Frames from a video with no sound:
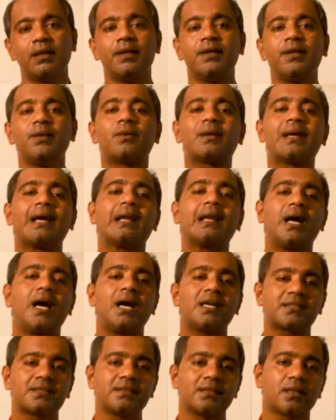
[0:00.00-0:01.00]
You can
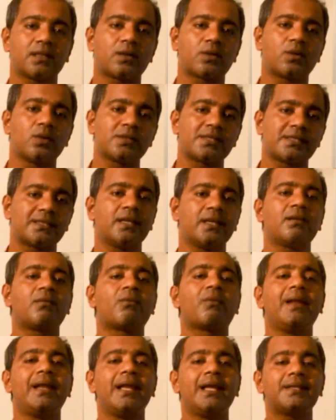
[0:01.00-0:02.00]
ask the question
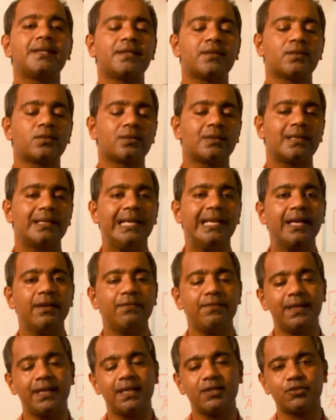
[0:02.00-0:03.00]
relating to the
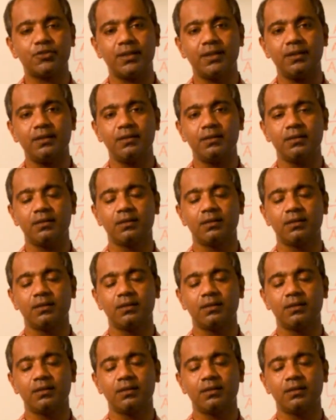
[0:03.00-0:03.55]
aviation.